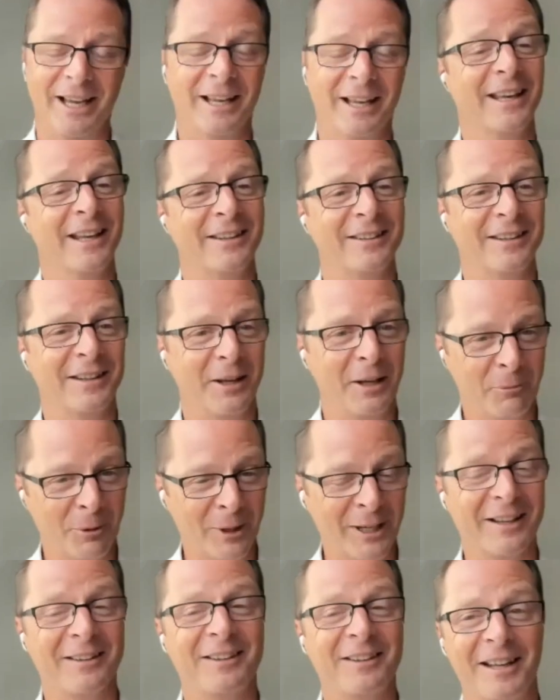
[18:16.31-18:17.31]
I guess
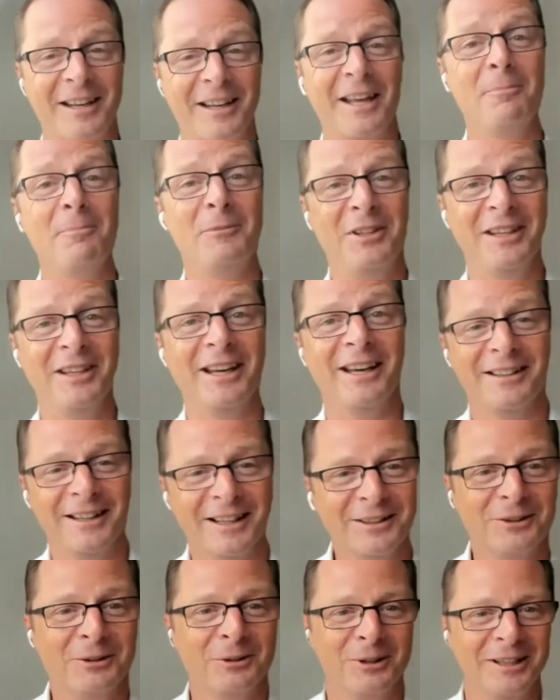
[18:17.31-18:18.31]
when I said MTA,
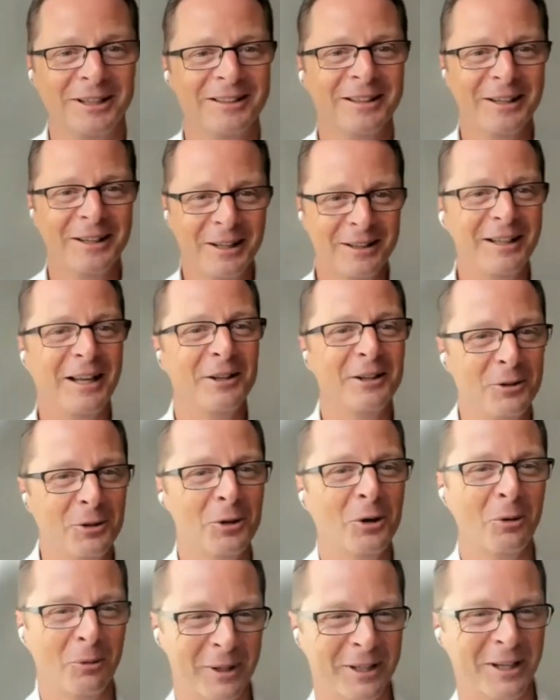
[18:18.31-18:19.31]
then
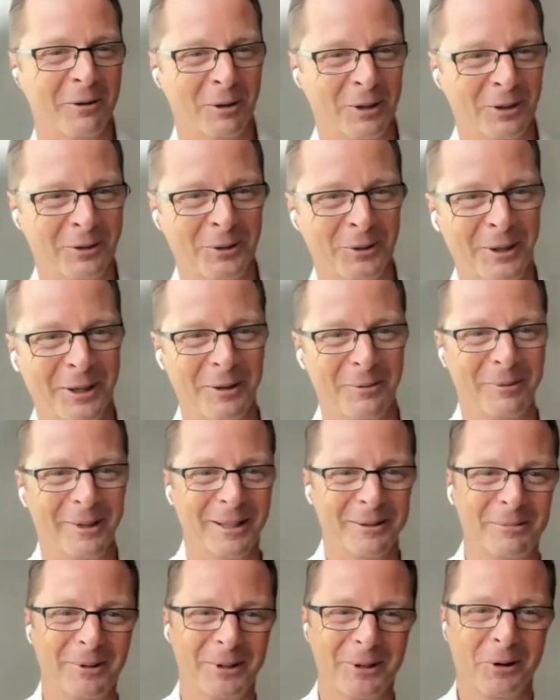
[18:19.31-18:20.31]
you knew what I was talking
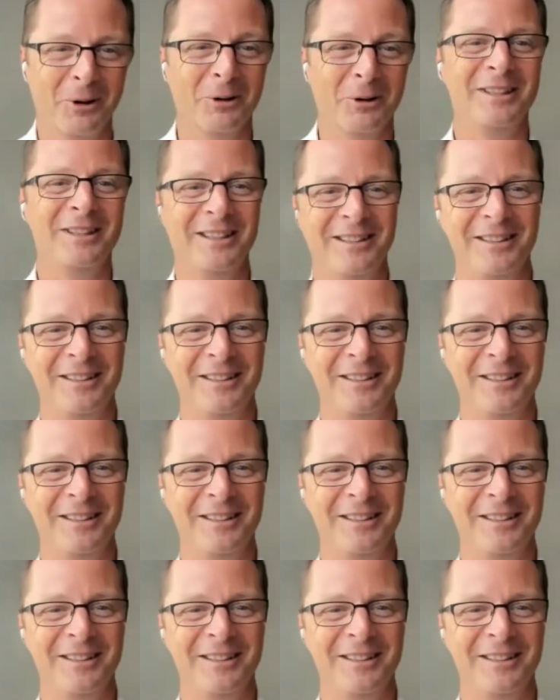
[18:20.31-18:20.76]
about, or yes.